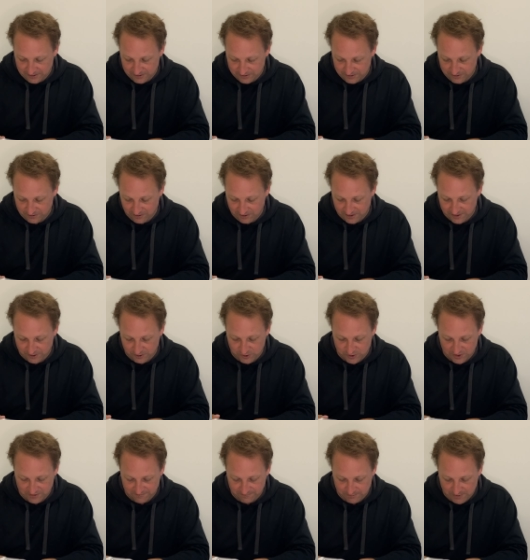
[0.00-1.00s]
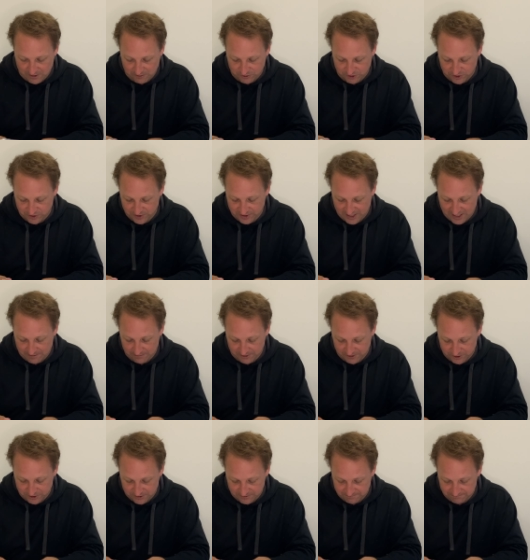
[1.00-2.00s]
Do not use if pouch is
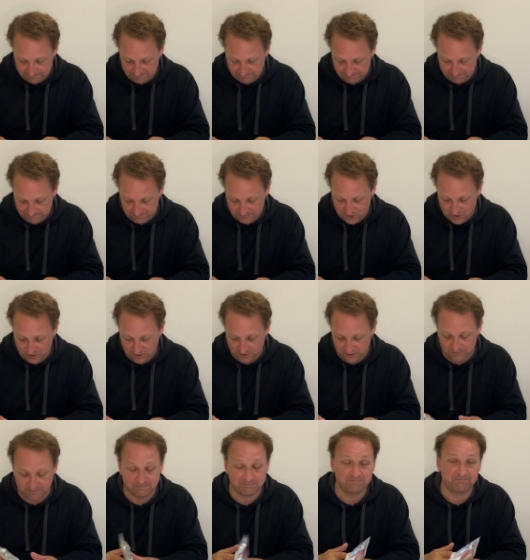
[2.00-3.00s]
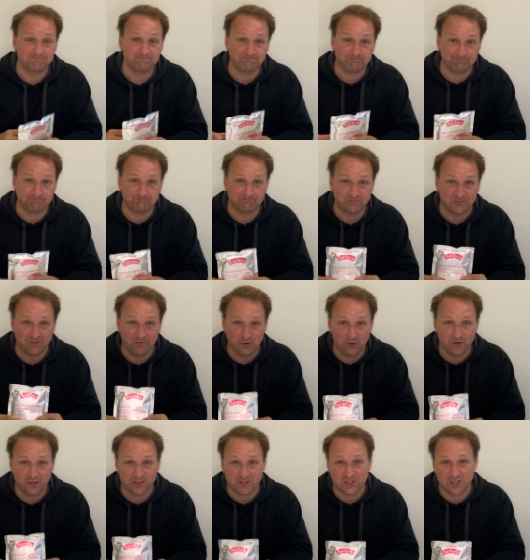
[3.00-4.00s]
damaged. So the
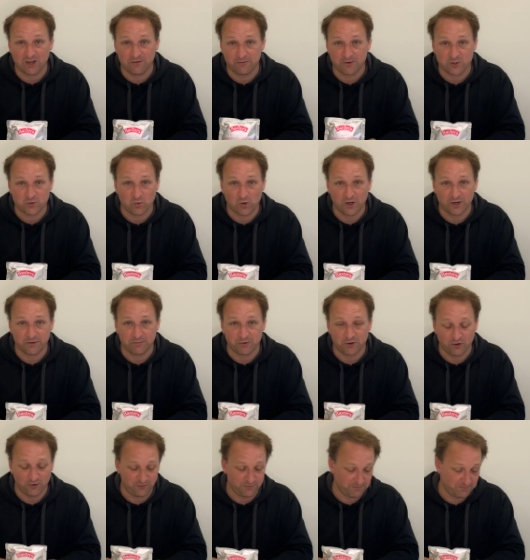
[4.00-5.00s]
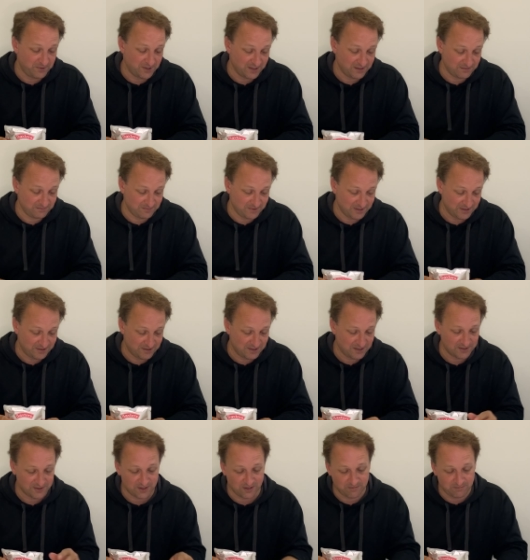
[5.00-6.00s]
food itself is waterproof, but it
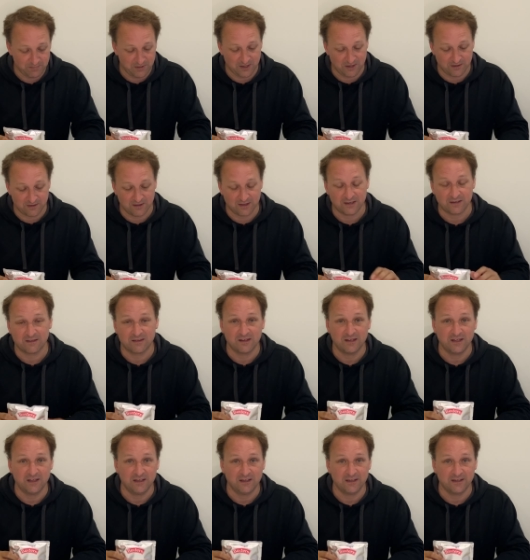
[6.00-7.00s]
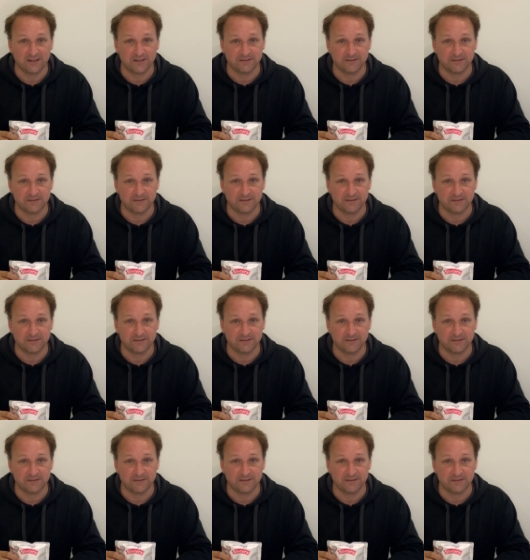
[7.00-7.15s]
doesn't appear that the